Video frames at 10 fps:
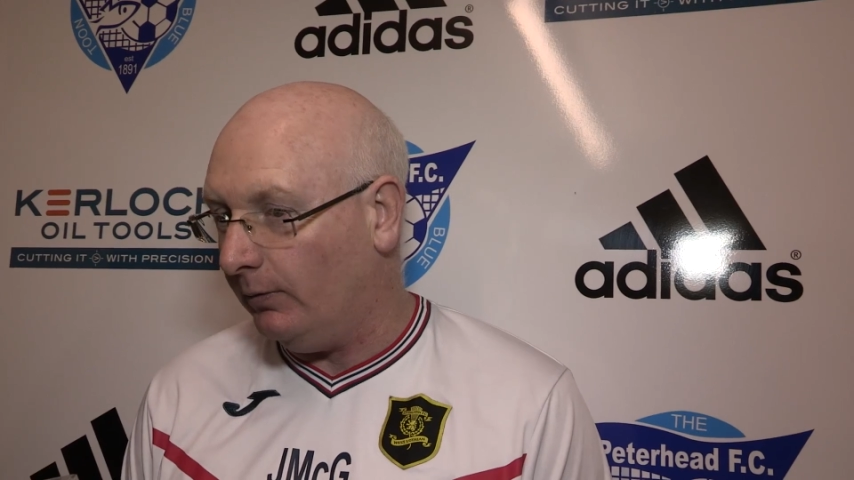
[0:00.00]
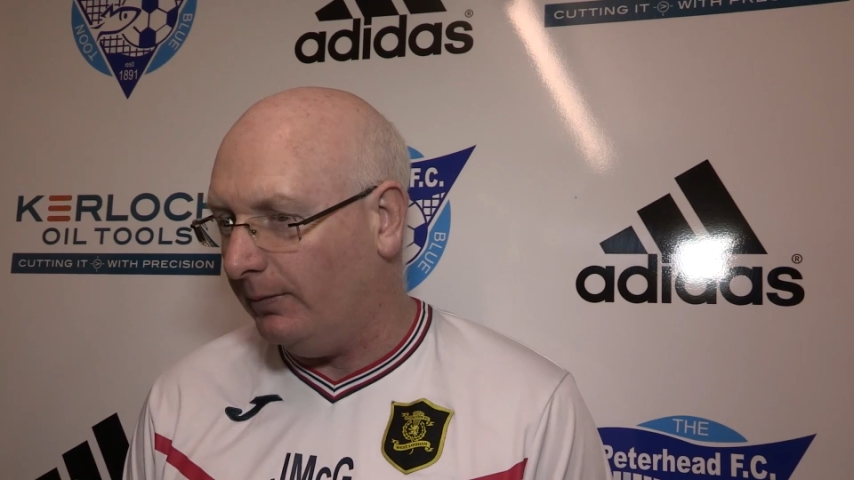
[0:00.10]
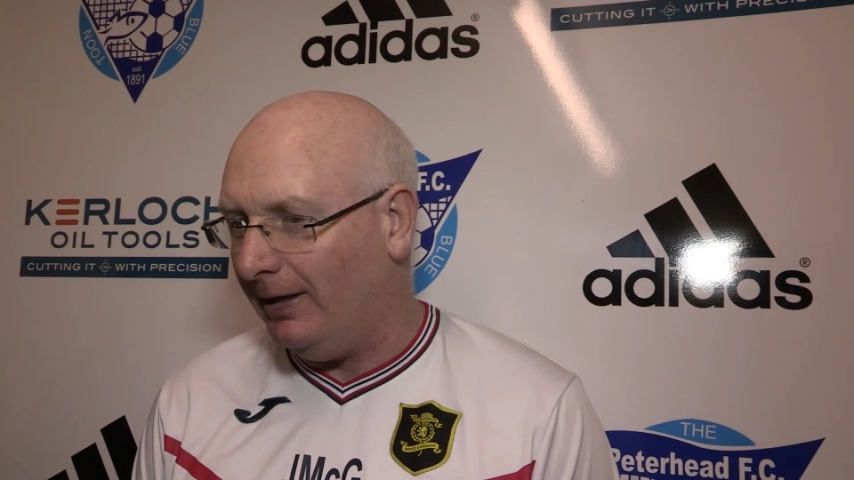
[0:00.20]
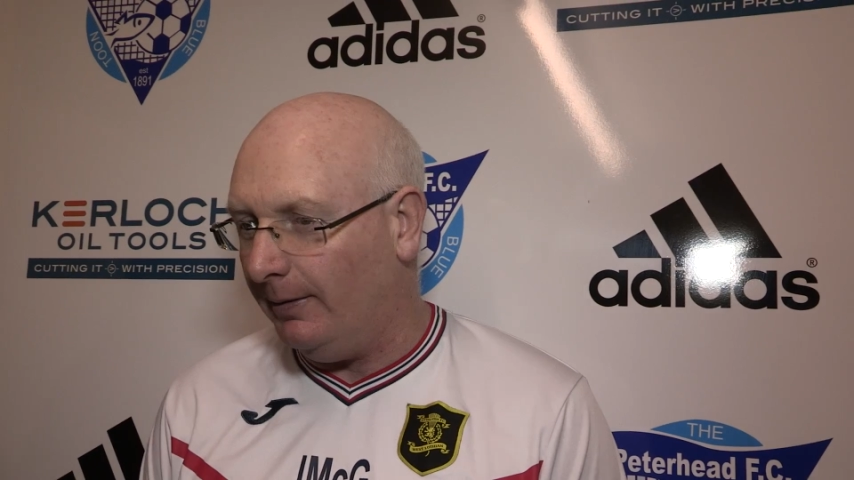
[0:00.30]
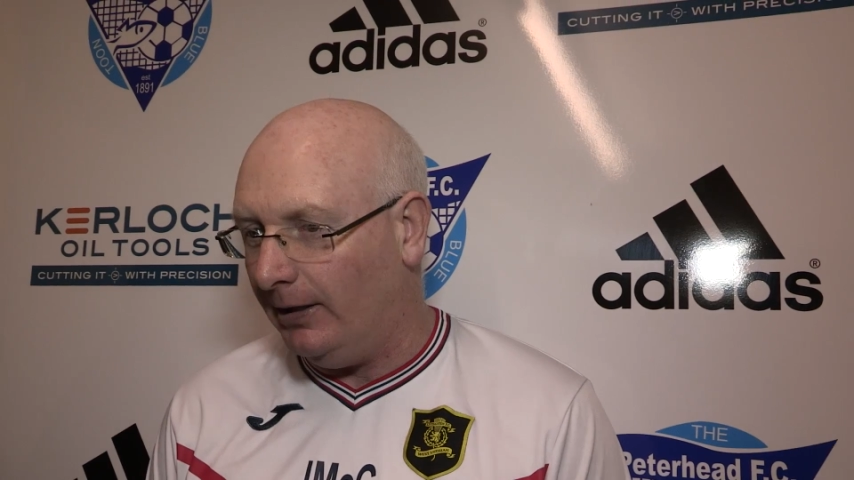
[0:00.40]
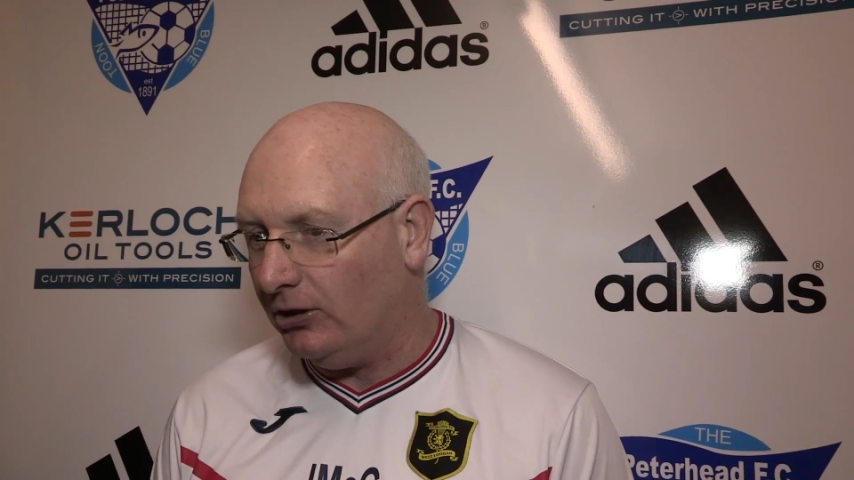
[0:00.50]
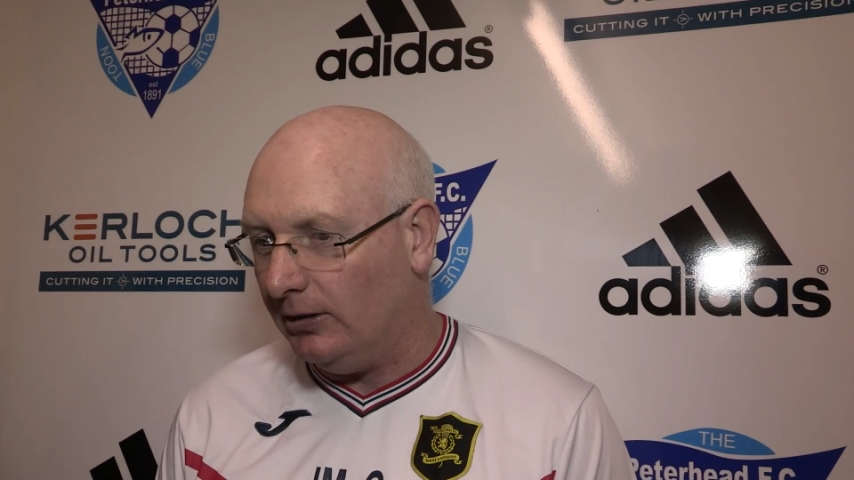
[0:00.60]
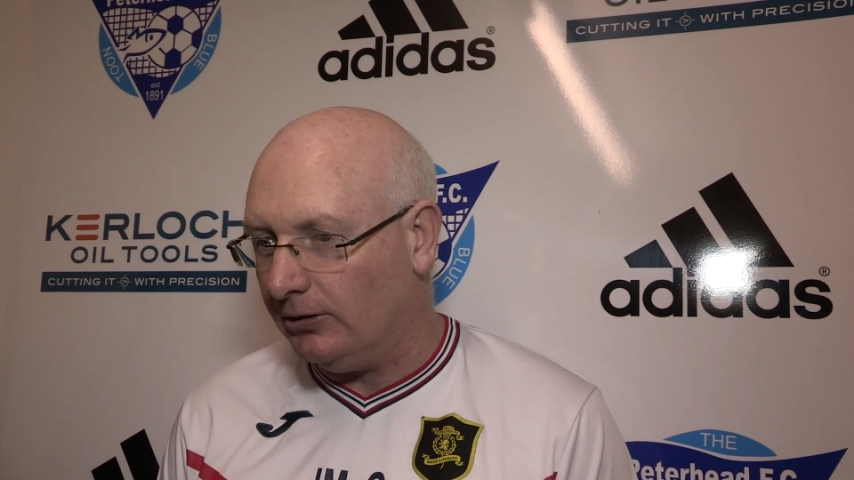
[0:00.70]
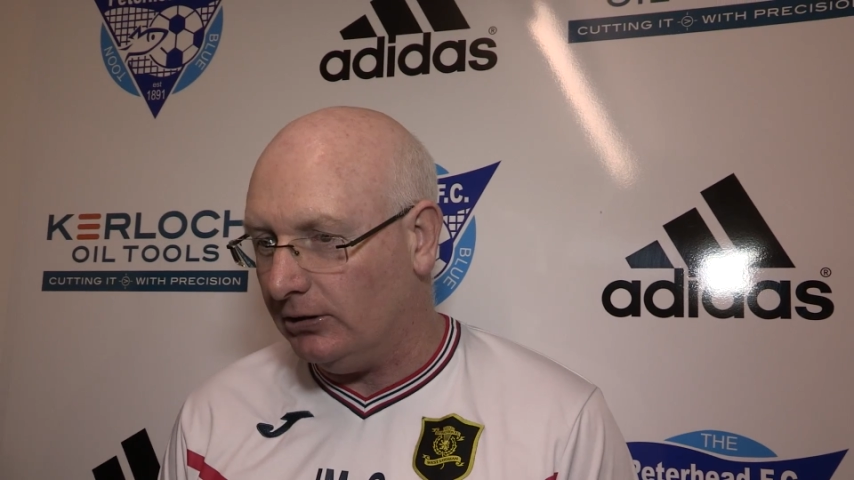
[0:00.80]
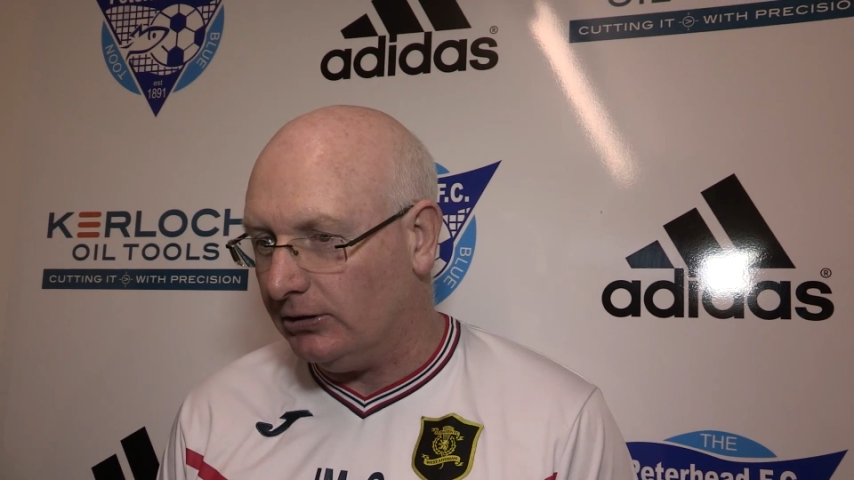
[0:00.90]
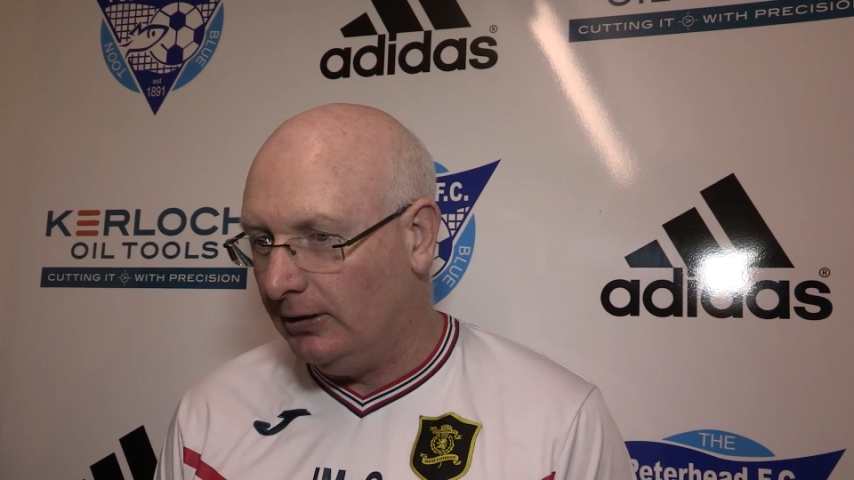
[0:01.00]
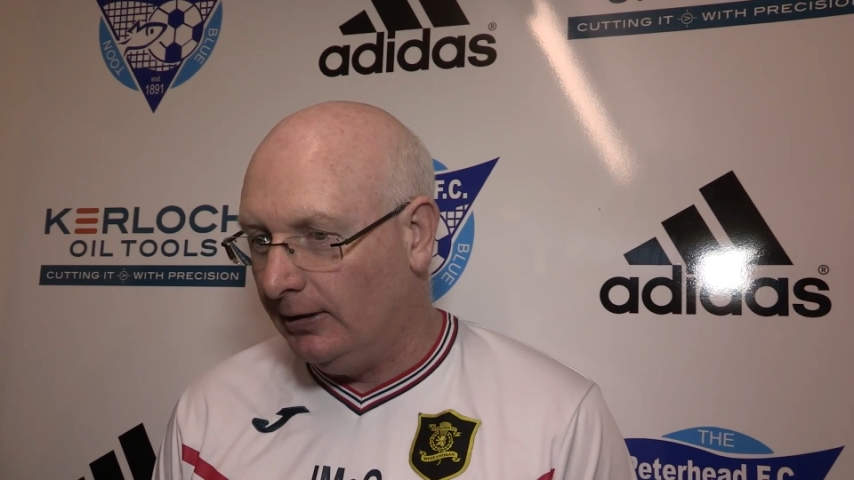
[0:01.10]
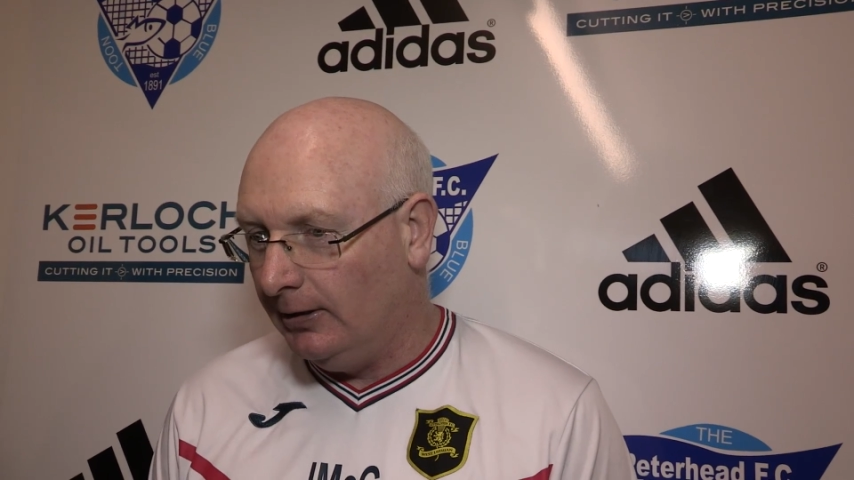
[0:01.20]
we had many chances.